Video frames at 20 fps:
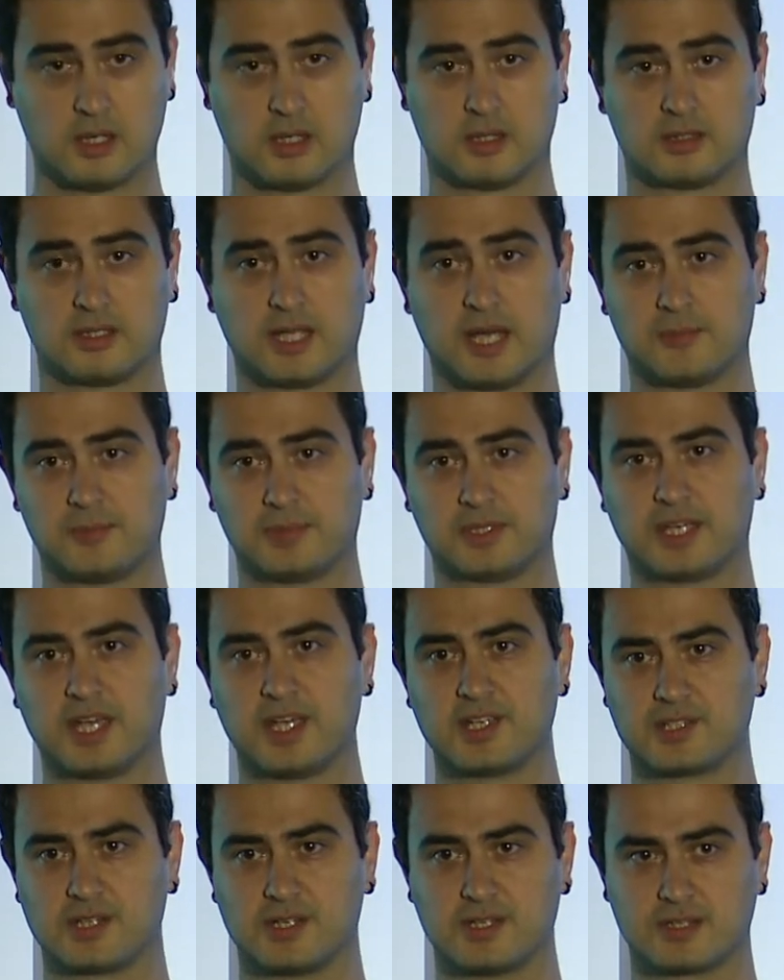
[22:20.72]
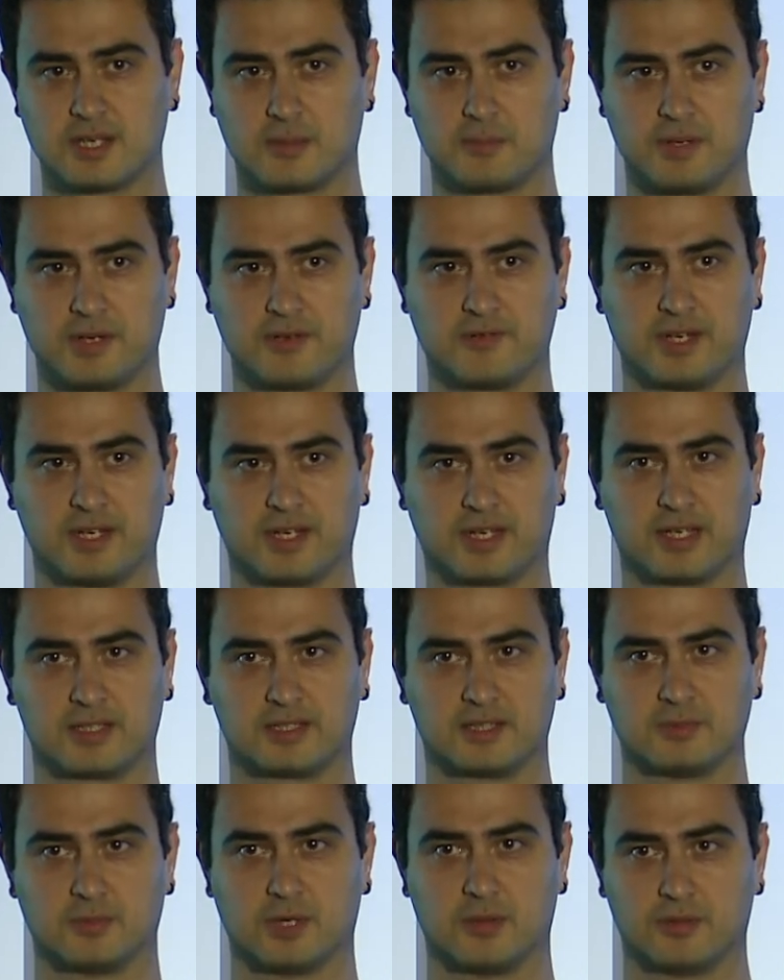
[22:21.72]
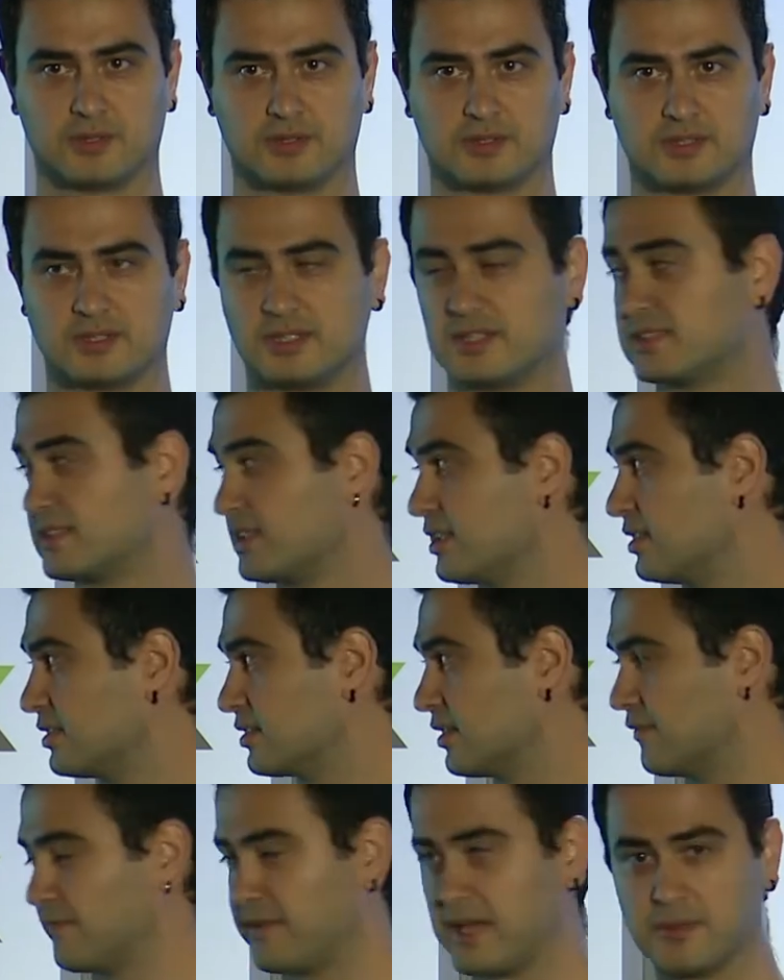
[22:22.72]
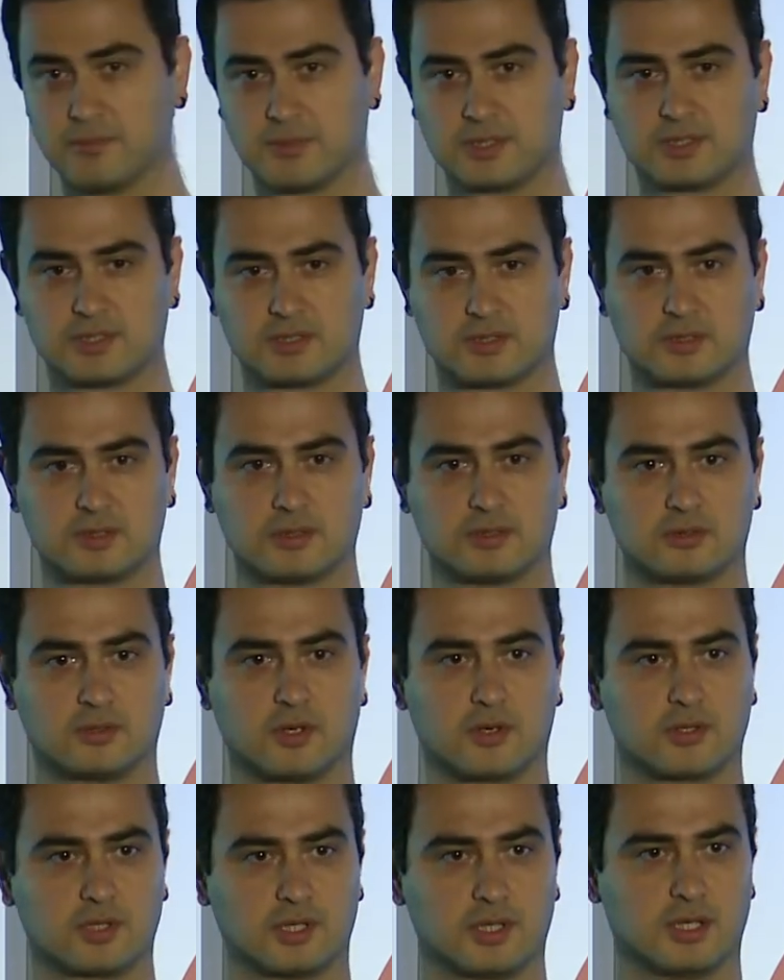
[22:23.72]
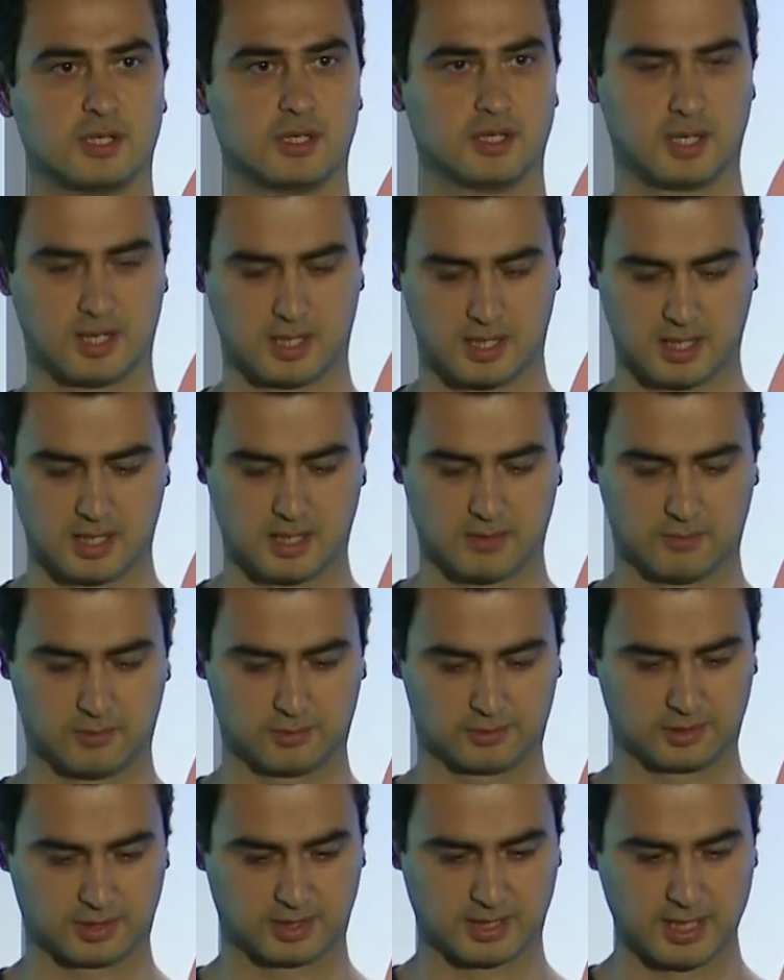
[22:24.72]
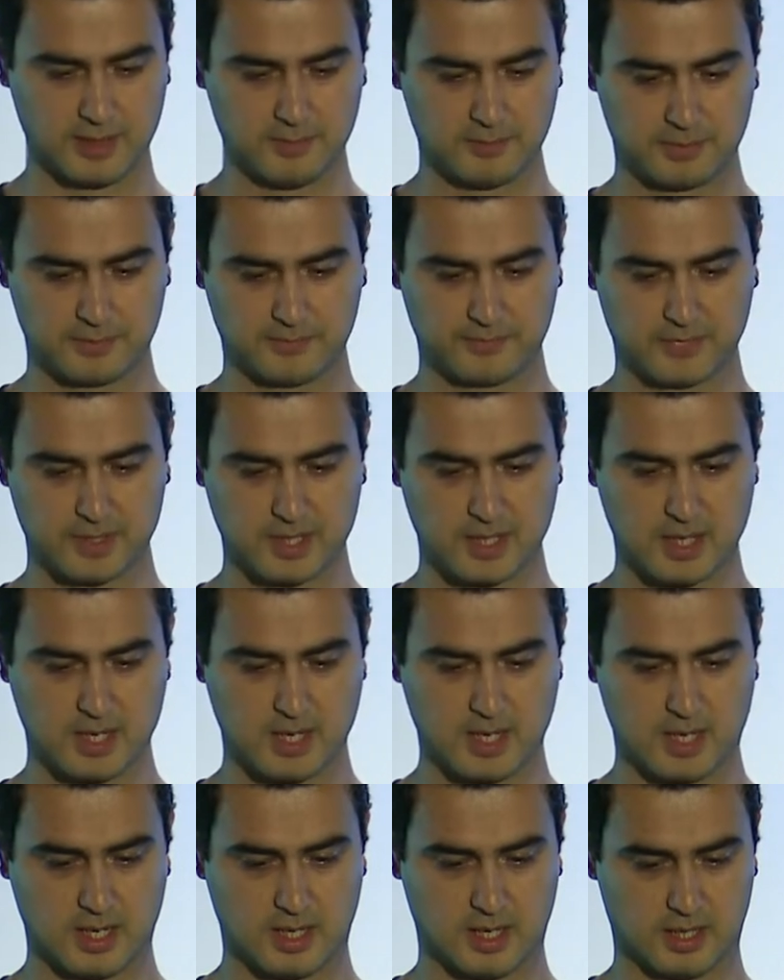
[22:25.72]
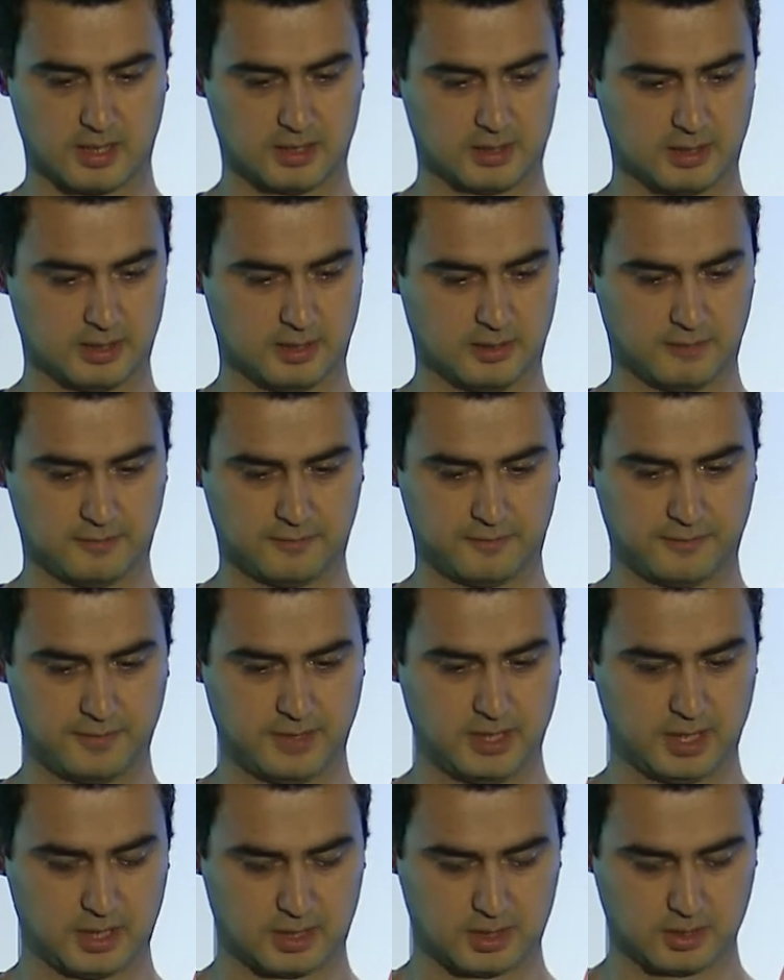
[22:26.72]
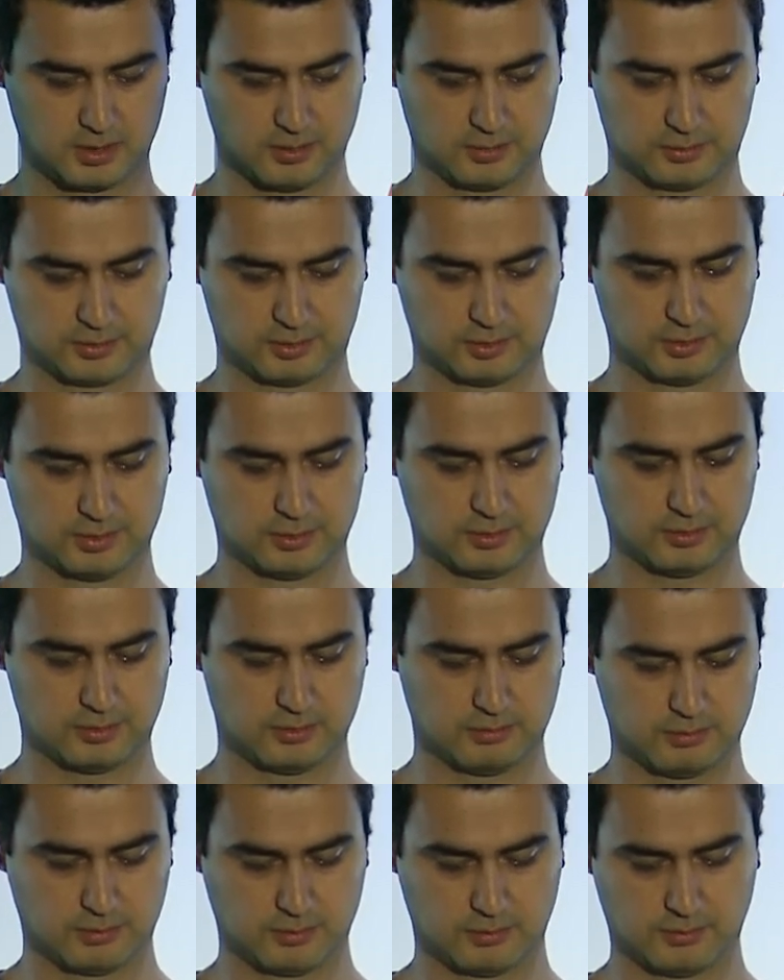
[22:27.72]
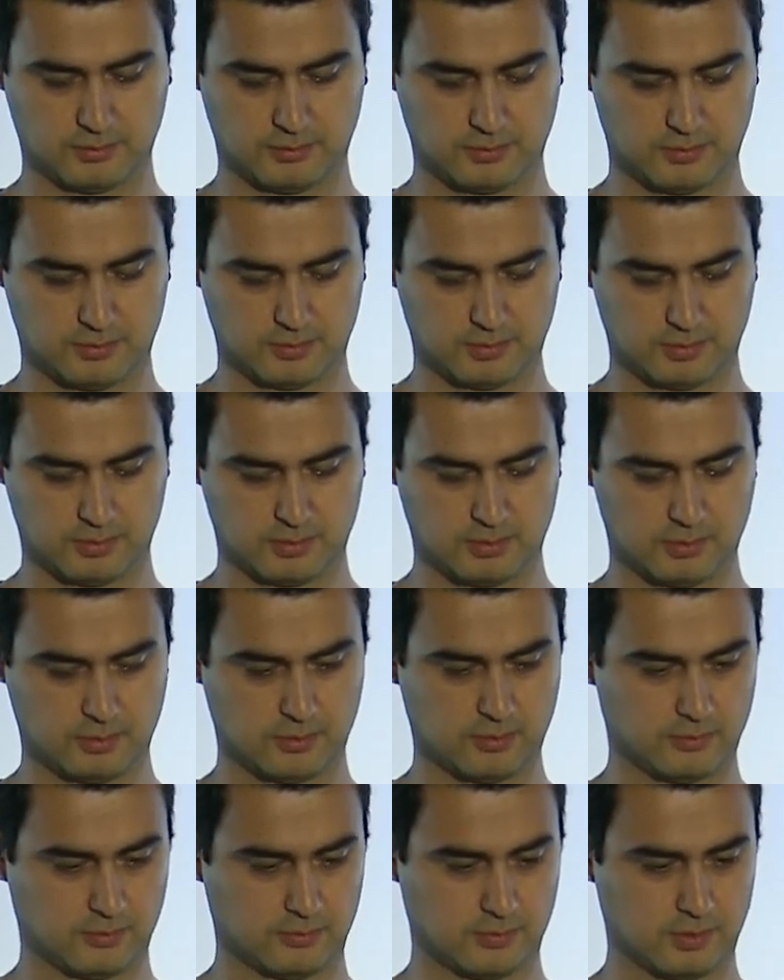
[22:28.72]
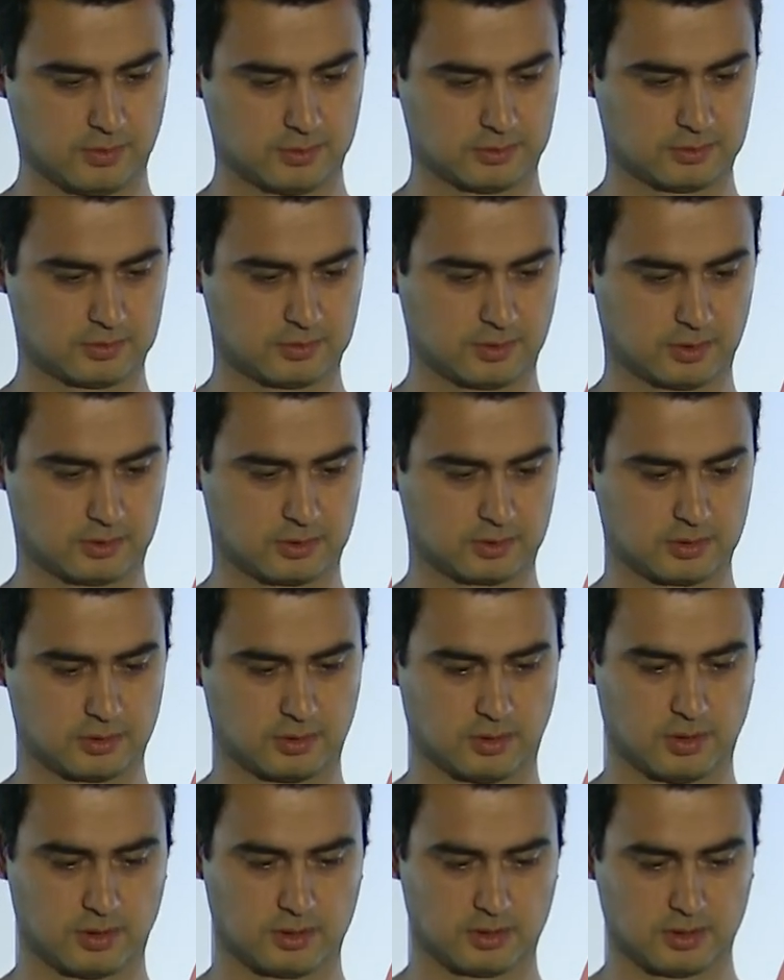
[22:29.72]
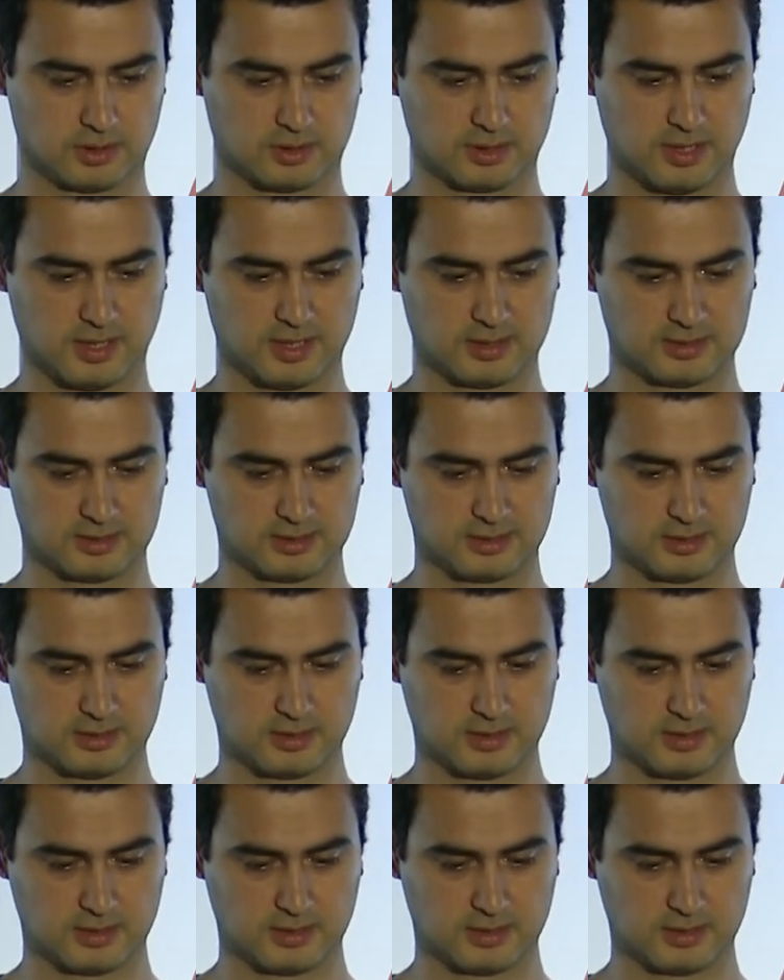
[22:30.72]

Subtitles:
The application is up and running at the moment. This is the famous Docker voting app. And if we go to vote.cloya.net,